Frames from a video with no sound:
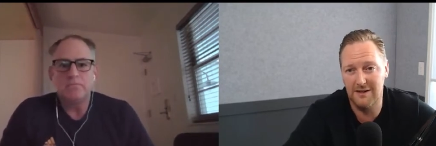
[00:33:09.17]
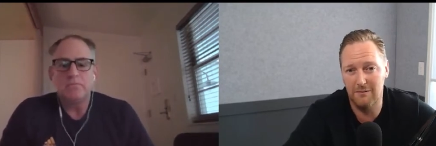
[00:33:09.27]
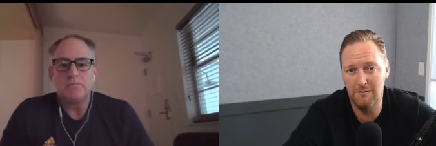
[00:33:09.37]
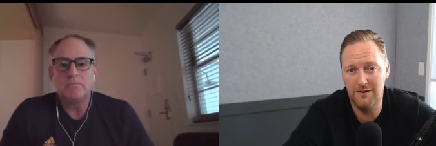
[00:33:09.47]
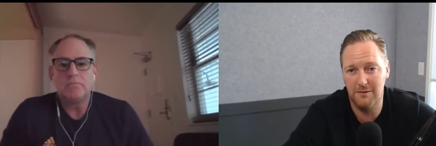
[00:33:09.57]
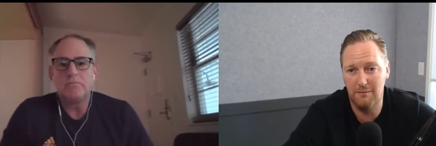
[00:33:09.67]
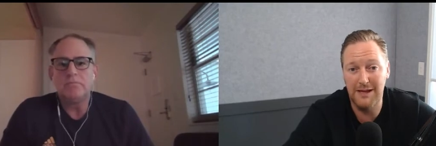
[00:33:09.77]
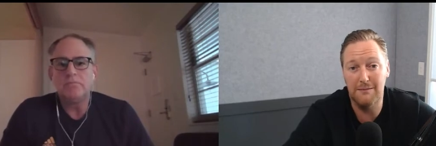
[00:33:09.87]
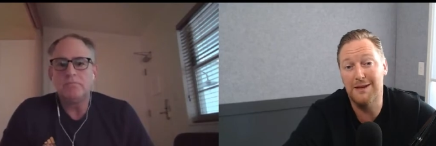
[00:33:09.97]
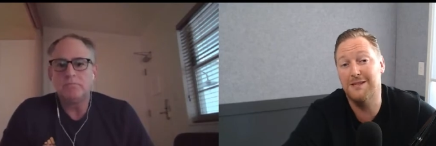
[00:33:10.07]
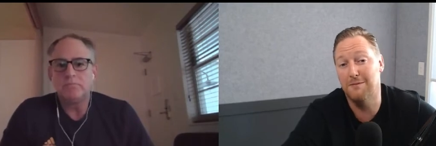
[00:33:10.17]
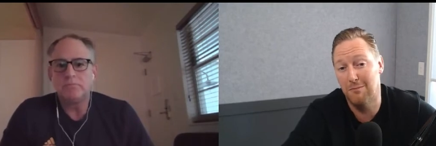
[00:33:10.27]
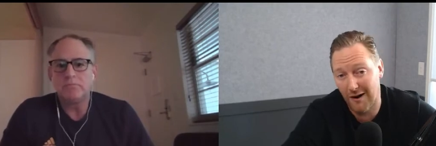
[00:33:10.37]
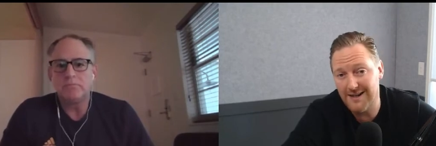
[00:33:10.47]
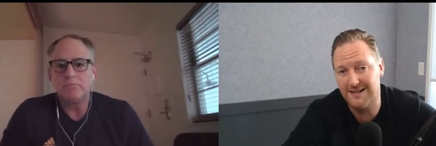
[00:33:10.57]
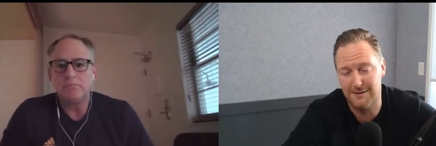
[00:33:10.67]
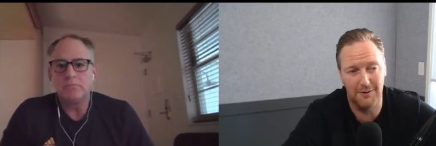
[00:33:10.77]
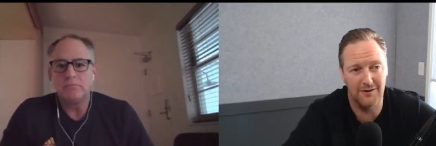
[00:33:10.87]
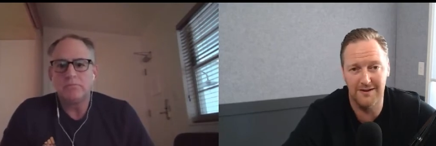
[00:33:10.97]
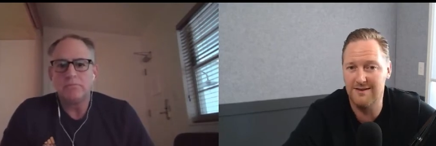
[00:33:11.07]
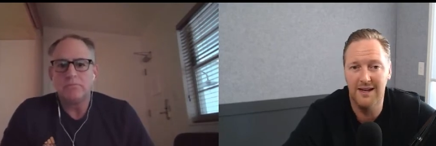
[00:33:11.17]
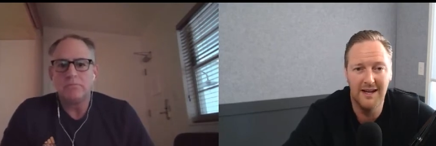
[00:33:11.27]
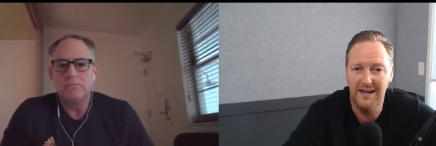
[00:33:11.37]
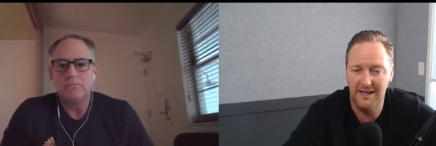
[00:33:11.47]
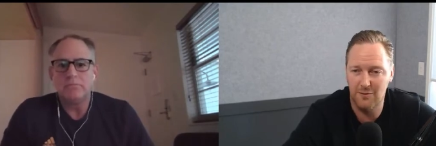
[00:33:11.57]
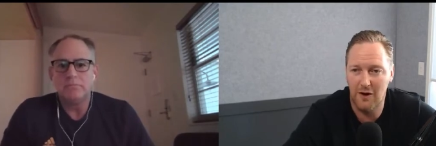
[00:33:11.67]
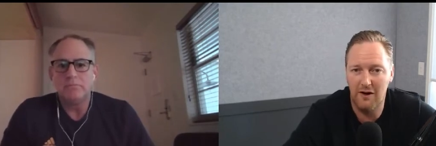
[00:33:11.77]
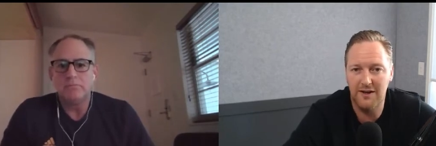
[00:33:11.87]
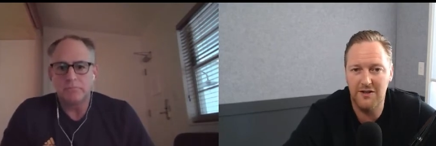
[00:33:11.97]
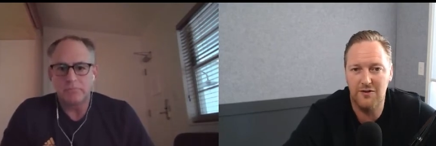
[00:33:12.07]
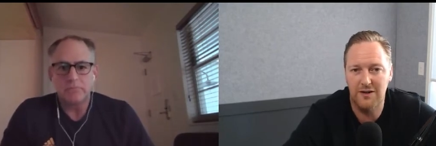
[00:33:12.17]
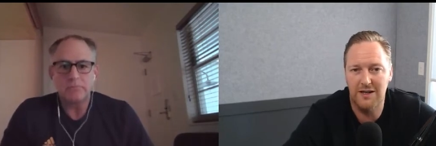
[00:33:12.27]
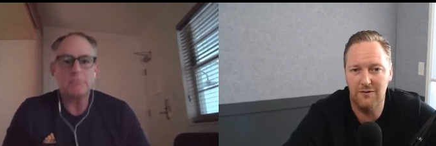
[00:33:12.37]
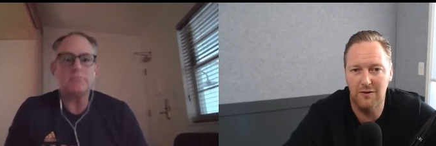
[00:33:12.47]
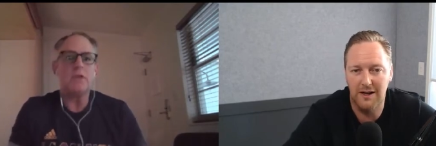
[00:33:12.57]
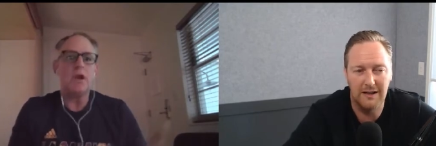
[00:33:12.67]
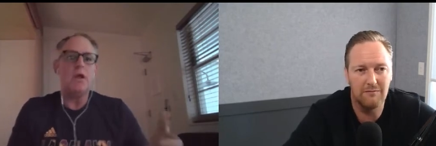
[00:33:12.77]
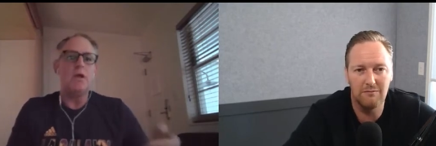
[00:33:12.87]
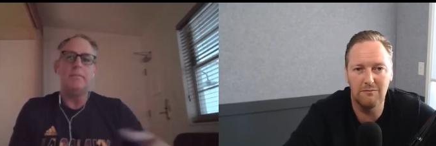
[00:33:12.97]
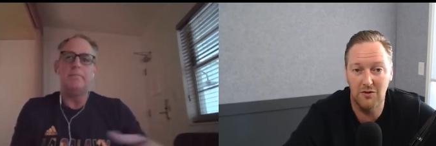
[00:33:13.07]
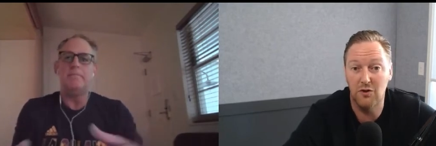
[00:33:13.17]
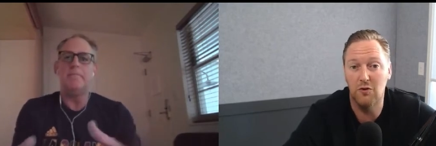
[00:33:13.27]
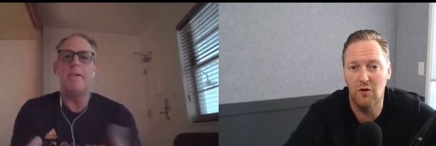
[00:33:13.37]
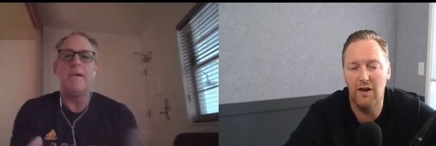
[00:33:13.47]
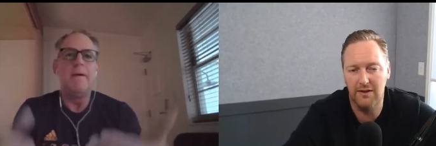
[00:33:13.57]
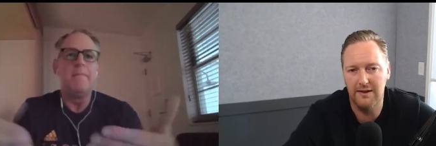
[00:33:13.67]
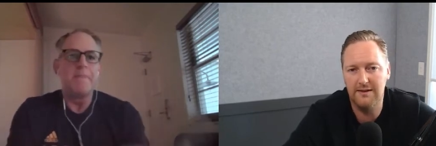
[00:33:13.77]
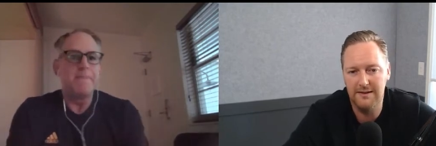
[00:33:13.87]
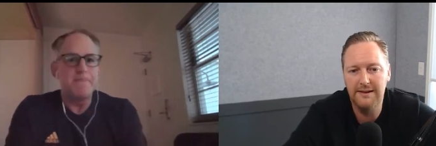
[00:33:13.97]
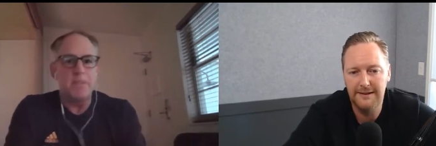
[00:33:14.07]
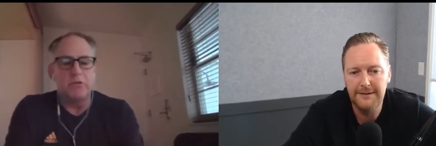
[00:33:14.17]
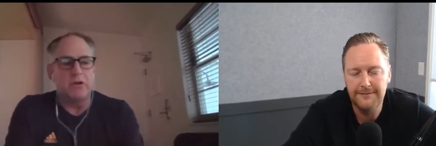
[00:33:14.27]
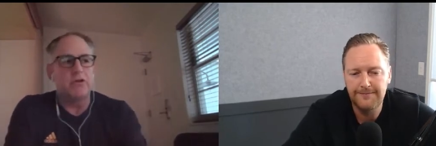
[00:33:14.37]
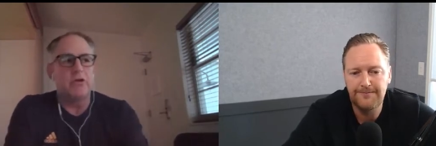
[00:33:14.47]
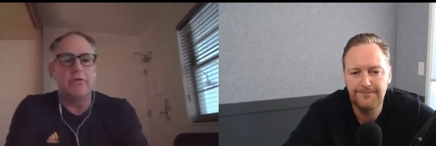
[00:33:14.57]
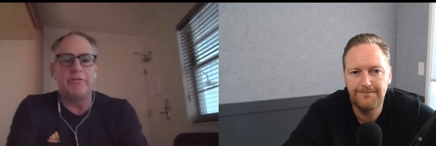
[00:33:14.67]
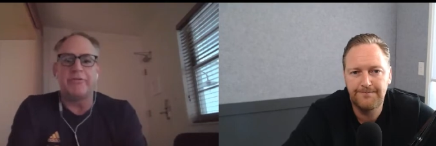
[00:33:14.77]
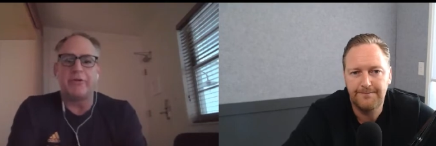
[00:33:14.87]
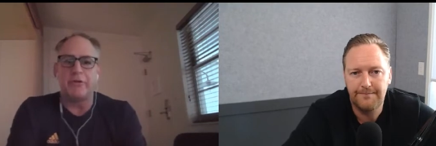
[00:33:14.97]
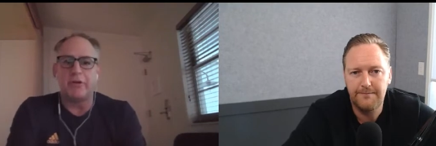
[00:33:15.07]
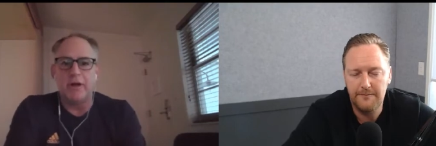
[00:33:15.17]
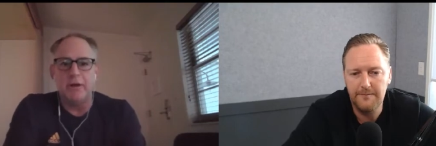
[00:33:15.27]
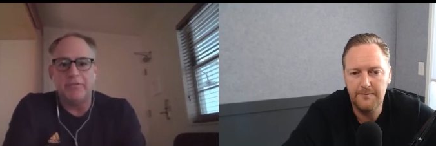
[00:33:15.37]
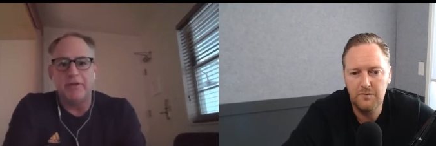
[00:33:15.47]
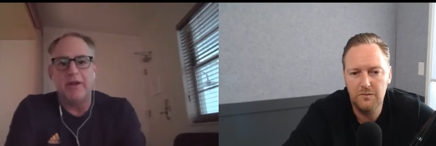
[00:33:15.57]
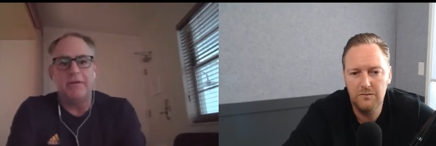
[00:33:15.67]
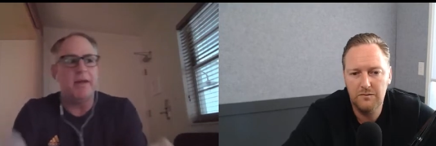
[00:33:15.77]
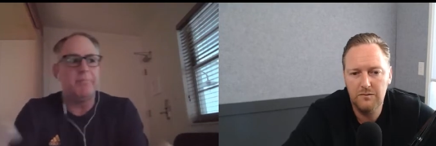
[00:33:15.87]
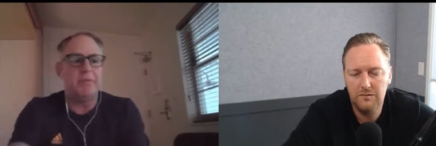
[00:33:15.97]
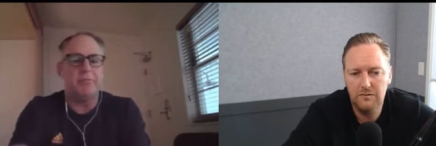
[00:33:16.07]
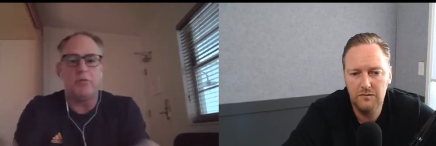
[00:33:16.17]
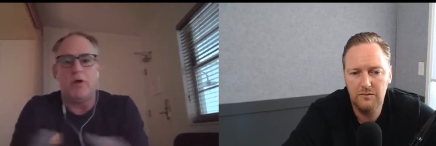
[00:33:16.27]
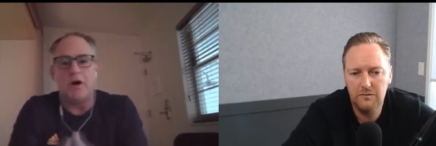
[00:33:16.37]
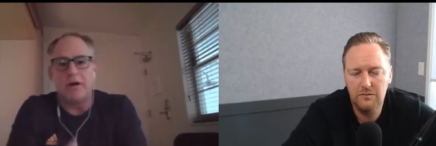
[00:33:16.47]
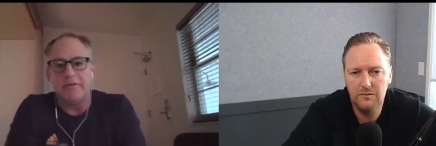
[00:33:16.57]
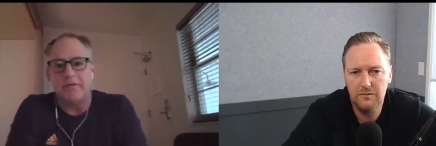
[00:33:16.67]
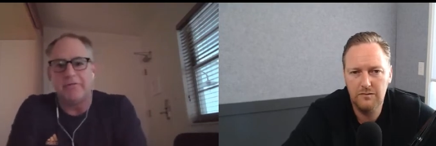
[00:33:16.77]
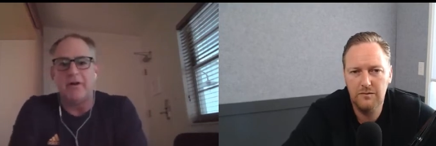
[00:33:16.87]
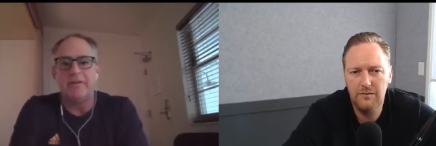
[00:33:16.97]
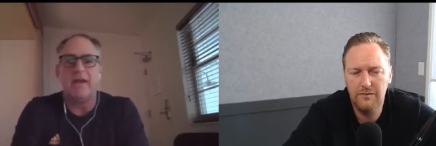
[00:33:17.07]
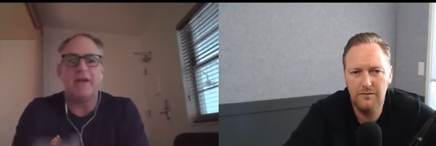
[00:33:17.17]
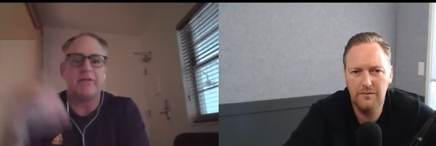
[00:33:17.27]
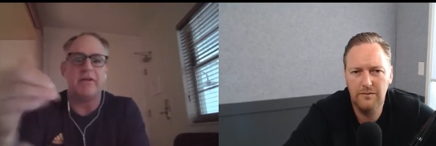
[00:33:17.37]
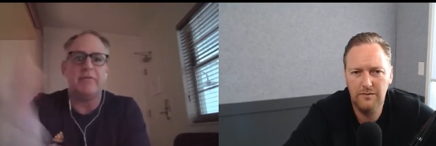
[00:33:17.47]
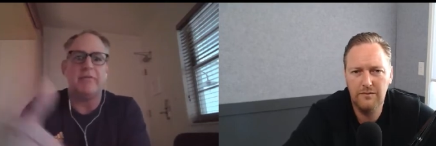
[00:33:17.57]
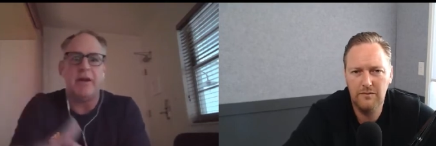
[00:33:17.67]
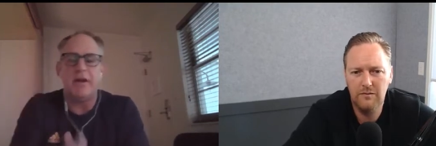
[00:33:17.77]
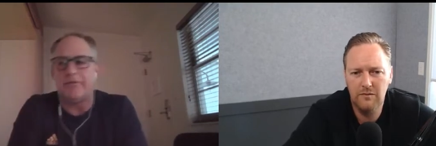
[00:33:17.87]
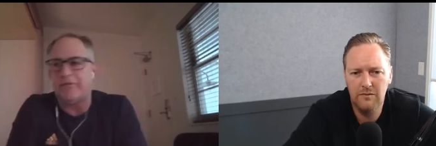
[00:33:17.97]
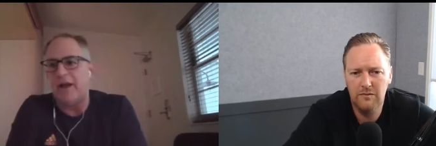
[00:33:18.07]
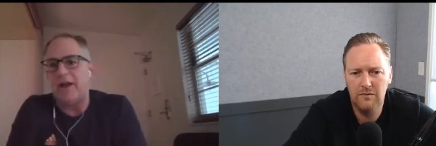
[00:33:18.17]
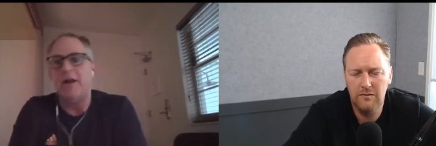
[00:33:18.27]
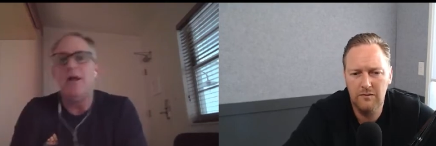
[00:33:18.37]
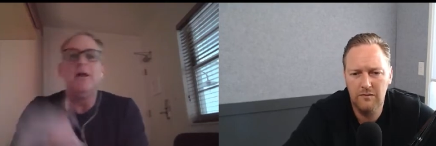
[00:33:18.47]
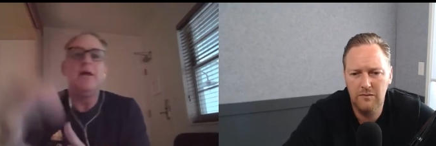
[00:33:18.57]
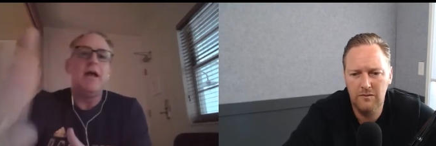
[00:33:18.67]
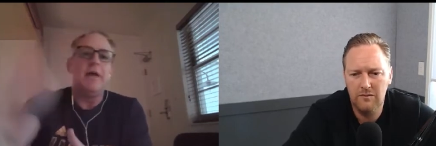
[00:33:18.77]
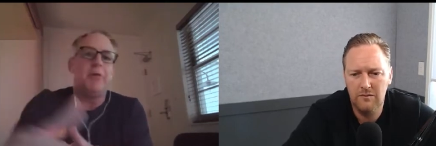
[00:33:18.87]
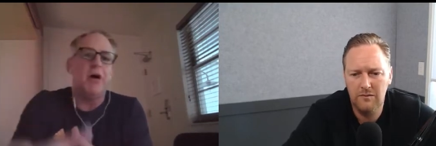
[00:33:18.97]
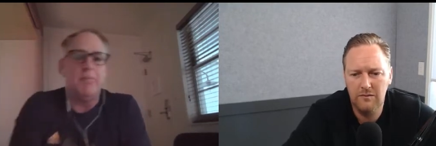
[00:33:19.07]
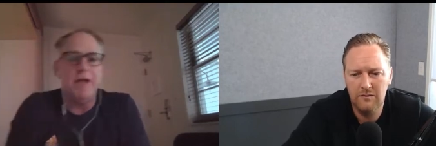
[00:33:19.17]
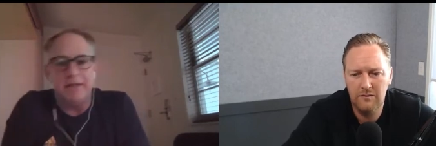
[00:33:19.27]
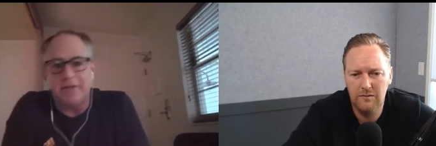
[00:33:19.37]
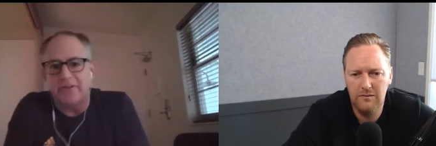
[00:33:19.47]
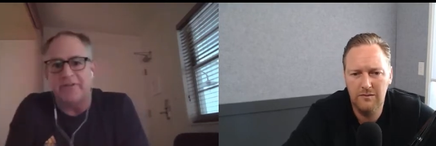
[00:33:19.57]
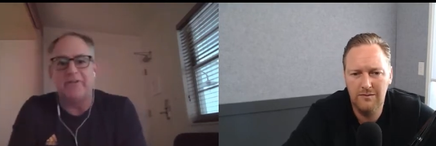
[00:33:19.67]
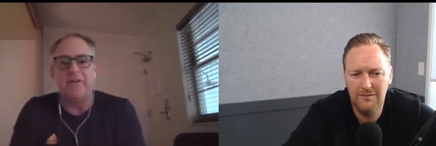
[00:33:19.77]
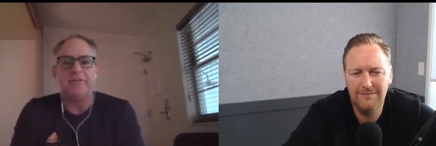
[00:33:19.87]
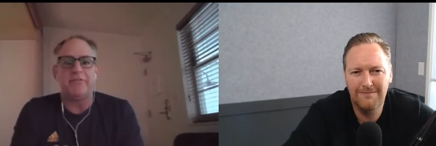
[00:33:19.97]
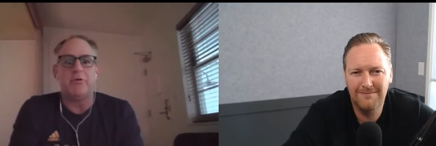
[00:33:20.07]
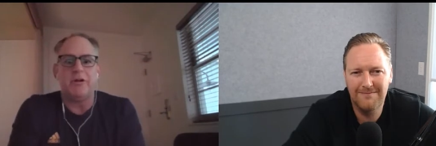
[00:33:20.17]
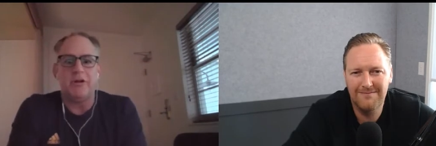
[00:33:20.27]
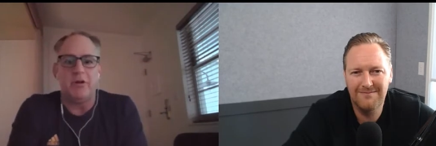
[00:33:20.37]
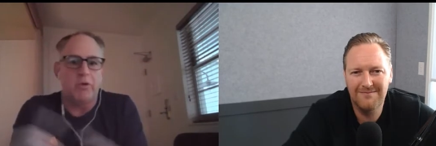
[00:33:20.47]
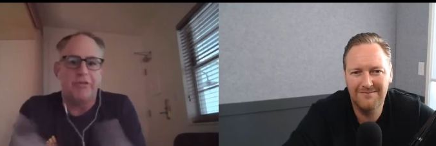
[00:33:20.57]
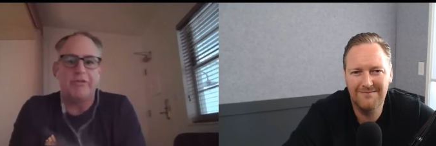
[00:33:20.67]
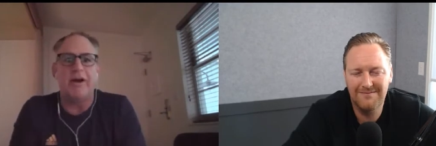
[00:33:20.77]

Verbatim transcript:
Speaker 1: to to be the best combined experience is where our industry can really do great things. Look, you go into
Speaker 2: certain clubs and, and people are walking to the front desk and they're and they're saying, Hey Paul, man, good to see you this morning. You know, what are you